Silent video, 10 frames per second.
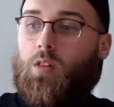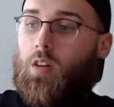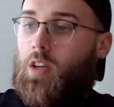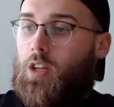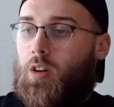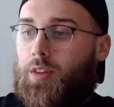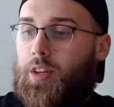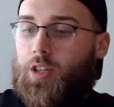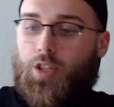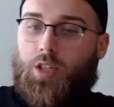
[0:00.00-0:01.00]
You know,
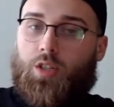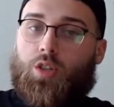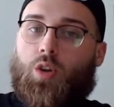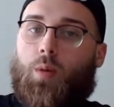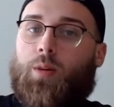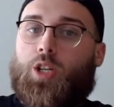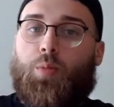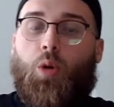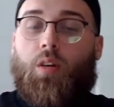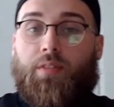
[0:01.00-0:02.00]
there's just so much
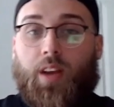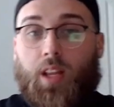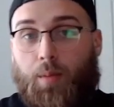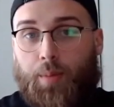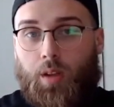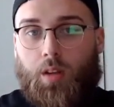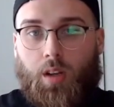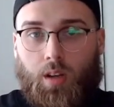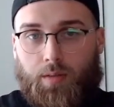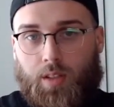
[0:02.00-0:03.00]
more availability
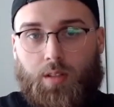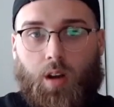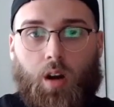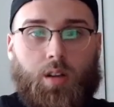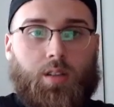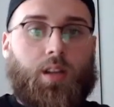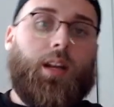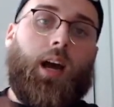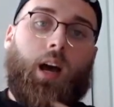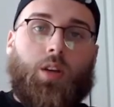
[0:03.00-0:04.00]
of these cards, like
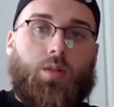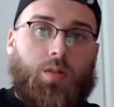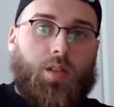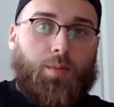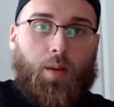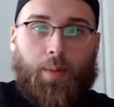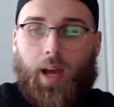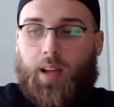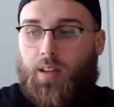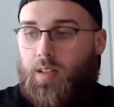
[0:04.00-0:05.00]
not how it used to be
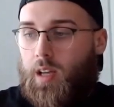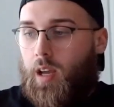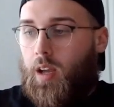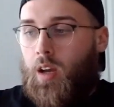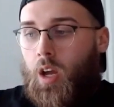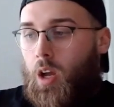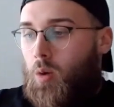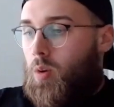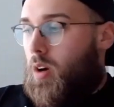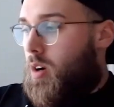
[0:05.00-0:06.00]
back in the day,
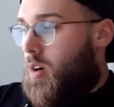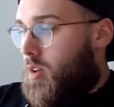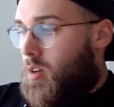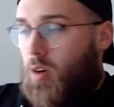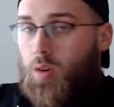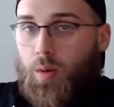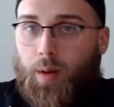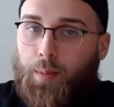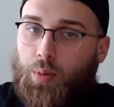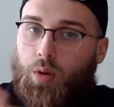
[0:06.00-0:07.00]
where, you know, you
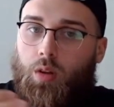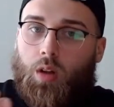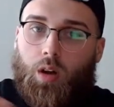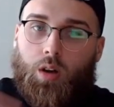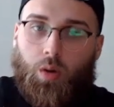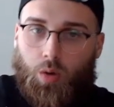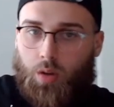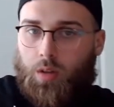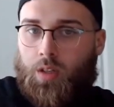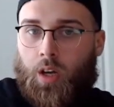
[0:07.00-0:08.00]
might pull a
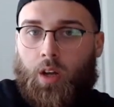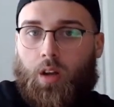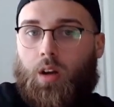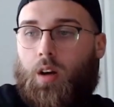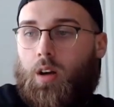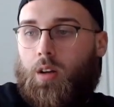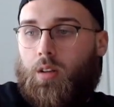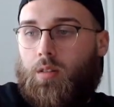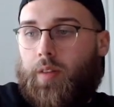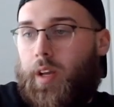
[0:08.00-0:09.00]
gold,
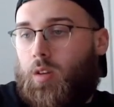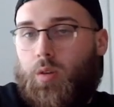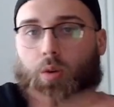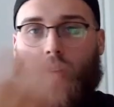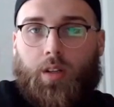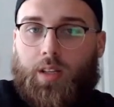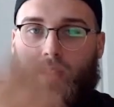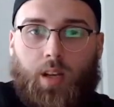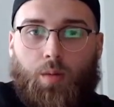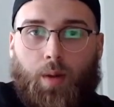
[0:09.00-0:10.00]
like Luka. Let's
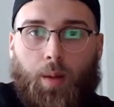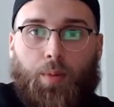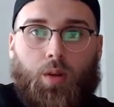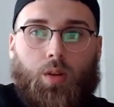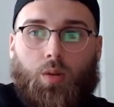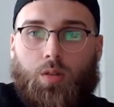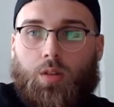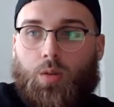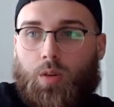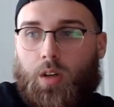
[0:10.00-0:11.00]
say you might pull a gold
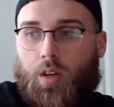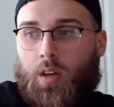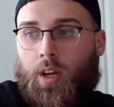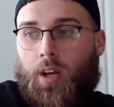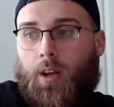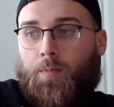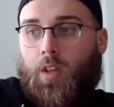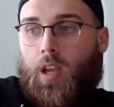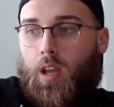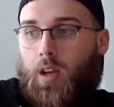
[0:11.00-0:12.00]
Luka,
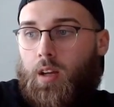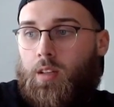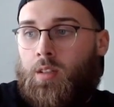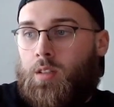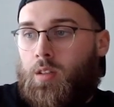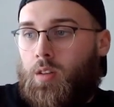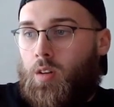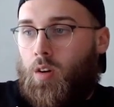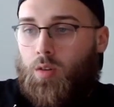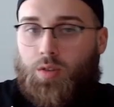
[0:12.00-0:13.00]
and, you
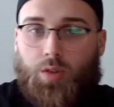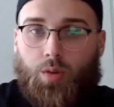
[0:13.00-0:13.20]
know,